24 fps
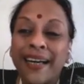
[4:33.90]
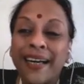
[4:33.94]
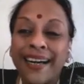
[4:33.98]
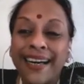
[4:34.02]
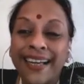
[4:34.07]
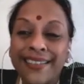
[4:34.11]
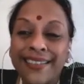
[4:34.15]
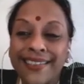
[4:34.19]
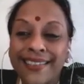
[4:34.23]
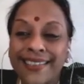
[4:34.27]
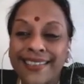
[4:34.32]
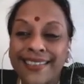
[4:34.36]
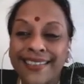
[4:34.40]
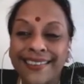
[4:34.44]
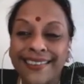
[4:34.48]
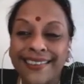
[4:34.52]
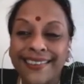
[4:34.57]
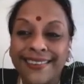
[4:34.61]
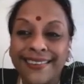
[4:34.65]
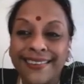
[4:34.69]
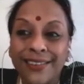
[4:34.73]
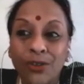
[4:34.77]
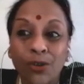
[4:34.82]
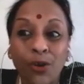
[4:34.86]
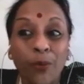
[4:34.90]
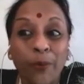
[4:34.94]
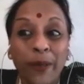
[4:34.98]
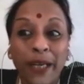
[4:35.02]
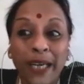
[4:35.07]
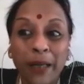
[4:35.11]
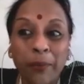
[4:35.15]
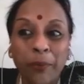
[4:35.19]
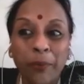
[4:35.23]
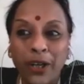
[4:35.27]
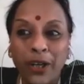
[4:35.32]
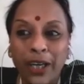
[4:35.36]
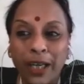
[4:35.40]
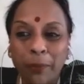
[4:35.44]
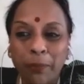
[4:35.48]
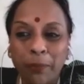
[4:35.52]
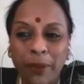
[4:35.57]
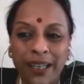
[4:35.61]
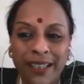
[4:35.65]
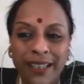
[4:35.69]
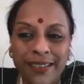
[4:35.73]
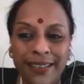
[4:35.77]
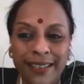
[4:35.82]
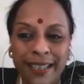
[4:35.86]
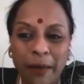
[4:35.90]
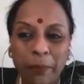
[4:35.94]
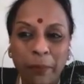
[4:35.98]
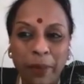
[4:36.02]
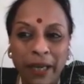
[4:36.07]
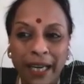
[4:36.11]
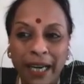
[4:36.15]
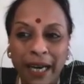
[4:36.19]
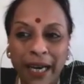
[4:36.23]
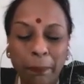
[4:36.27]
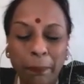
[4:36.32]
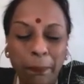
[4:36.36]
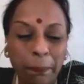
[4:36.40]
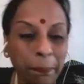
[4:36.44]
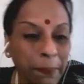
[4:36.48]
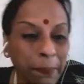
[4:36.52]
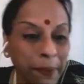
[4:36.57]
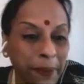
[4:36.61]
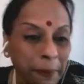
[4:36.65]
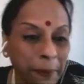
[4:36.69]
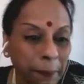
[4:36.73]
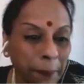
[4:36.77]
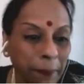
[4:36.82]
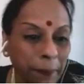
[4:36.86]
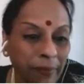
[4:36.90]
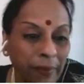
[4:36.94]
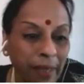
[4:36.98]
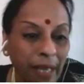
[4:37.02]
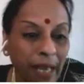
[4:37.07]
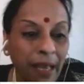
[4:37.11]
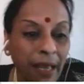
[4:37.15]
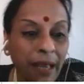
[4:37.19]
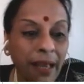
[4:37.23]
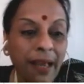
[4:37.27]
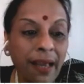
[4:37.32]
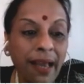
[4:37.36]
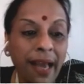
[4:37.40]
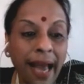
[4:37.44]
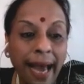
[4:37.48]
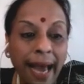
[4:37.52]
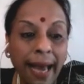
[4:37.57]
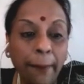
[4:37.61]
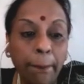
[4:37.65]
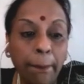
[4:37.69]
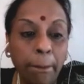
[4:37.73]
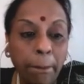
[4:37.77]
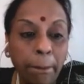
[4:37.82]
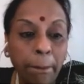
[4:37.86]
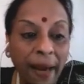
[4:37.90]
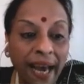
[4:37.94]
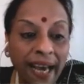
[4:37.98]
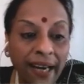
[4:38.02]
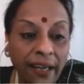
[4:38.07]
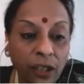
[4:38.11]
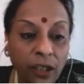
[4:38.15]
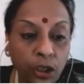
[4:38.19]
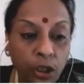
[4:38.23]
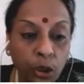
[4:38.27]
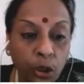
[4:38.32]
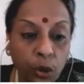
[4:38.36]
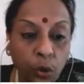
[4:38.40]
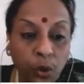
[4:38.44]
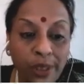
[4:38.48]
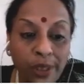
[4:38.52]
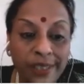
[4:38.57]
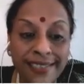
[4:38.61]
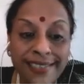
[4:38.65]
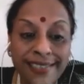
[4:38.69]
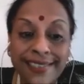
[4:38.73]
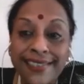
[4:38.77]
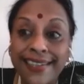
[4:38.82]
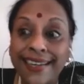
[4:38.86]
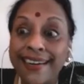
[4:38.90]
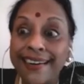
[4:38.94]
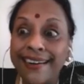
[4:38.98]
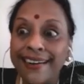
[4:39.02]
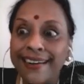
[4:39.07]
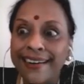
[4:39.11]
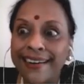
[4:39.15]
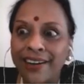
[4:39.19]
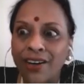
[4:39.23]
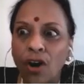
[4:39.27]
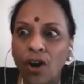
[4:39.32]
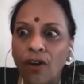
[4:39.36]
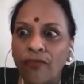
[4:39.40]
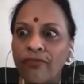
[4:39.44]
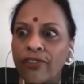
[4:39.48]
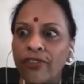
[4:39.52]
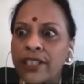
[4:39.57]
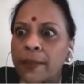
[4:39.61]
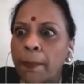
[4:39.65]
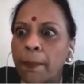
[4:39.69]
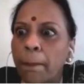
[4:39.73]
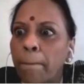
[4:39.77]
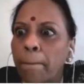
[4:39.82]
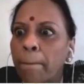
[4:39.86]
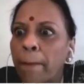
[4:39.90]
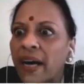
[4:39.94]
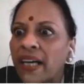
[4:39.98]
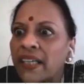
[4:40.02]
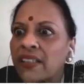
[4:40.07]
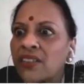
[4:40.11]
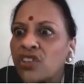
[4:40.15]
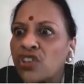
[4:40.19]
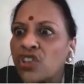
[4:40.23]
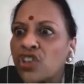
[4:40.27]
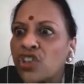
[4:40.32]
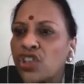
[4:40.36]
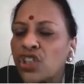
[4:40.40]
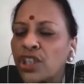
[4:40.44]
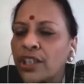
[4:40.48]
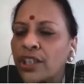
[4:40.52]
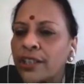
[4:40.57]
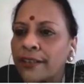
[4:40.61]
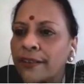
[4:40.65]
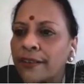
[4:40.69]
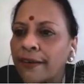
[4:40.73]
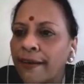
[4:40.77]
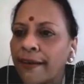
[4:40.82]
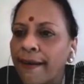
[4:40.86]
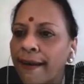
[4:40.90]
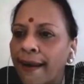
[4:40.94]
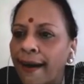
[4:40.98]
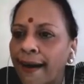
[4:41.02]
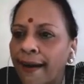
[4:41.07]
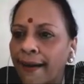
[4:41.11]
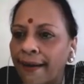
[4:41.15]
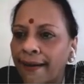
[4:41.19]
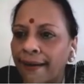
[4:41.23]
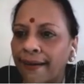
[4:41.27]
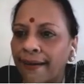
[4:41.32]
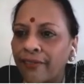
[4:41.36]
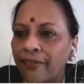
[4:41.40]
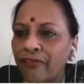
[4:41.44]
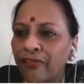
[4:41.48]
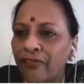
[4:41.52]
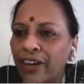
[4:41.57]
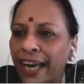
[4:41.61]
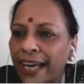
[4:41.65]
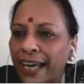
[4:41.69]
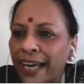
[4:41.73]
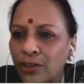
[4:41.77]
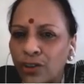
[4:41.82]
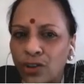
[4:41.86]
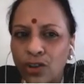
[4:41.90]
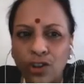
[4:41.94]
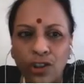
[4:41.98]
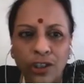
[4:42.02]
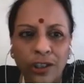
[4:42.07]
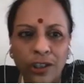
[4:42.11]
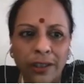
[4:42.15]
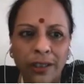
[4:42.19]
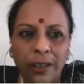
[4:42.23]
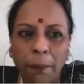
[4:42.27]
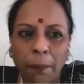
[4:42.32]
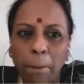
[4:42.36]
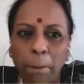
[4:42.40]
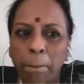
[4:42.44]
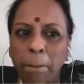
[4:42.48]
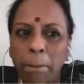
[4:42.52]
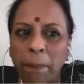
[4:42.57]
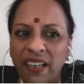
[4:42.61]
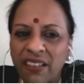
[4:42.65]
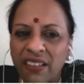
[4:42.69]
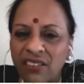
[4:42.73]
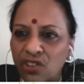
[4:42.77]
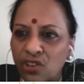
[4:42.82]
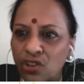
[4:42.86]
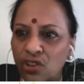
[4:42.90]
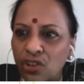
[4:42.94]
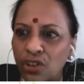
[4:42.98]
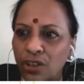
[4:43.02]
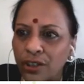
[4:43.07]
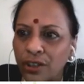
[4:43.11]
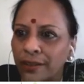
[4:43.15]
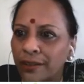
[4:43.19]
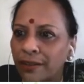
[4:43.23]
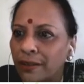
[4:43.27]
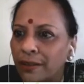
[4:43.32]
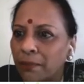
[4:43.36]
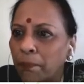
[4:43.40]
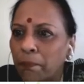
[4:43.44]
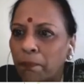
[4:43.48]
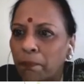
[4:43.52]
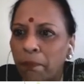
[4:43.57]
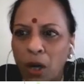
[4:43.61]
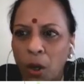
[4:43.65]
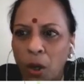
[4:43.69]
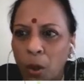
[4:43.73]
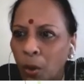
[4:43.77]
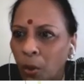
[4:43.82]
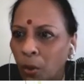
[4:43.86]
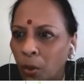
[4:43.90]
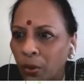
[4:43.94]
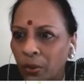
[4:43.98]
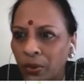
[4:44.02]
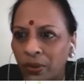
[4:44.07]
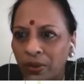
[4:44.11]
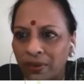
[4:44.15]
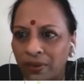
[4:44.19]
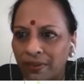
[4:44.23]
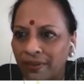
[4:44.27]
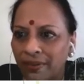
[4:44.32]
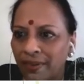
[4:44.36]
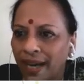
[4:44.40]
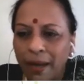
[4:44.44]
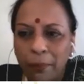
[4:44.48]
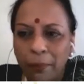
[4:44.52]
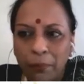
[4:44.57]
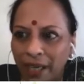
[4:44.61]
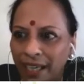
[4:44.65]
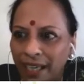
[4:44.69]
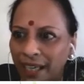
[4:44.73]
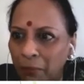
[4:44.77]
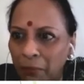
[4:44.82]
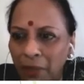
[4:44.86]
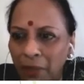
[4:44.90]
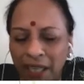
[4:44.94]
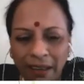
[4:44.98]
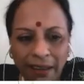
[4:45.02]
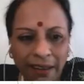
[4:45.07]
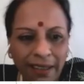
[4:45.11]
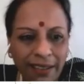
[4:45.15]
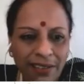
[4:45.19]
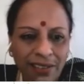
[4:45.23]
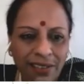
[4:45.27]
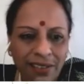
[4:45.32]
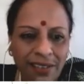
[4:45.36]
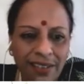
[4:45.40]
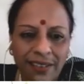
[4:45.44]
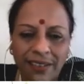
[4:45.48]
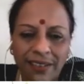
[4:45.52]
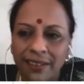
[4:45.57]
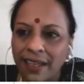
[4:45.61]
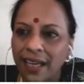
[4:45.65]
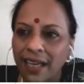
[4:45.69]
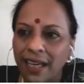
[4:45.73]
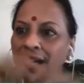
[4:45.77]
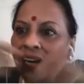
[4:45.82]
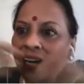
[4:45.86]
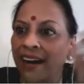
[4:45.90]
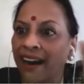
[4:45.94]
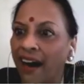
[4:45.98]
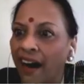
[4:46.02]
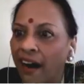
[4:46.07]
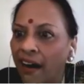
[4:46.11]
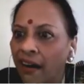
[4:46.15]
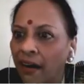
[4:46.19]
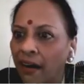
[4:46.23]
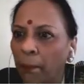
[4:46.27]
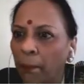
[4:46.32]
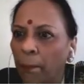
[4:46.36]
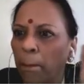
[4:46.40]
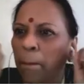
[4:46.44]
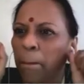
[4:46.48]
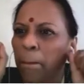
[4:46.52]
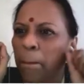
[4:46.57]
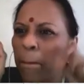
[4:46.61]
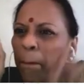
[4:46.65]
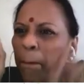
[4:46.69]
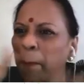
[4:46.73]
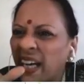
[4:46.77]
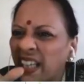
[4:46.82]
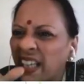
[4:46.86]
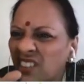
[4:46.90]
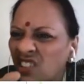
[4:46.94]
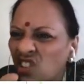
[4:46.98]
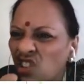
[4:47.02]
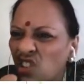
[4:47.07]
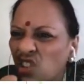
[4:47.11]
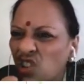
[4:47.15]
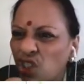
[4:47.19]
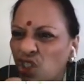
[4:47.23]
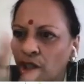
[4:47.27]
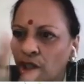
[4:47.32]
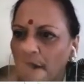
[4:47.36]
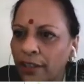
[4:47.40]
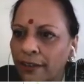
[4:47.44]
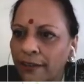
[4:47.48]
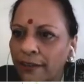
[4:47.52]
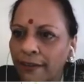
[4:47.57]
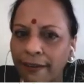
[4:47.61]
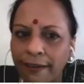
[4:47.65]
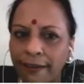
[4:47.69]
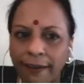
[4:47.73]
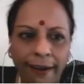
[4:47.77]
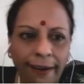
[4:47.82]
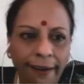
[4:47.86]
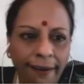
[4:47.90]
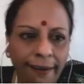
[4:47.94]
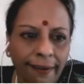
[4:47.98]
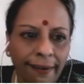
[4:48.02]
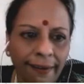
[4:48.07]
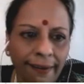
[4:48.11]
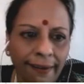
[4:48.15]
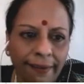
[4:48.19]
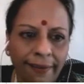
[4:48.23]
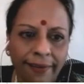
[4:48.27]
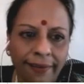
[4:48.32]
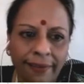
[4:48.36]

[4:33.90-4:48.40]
cluster, so many body parts coming up. And parachute silk of his punctured lung, fractured, punctured, blown. I'm getting my cluster and lung, punctured lung